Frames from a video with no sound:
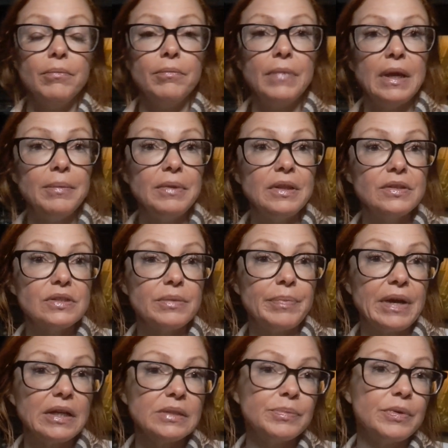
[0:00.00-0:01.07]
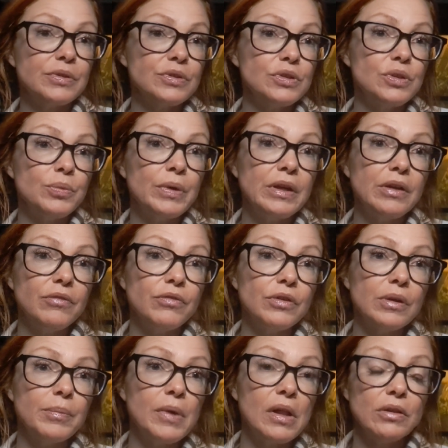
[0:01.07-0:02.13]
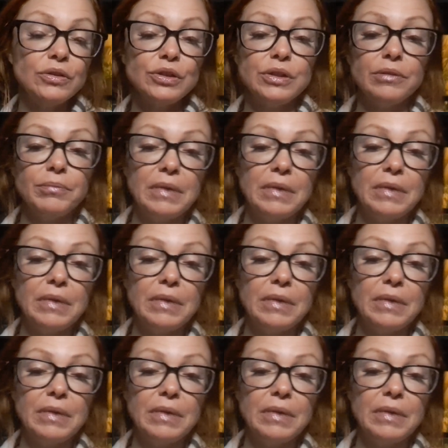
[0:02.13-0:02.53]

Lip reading: Maybe this is a past person. You're waiting for an apology.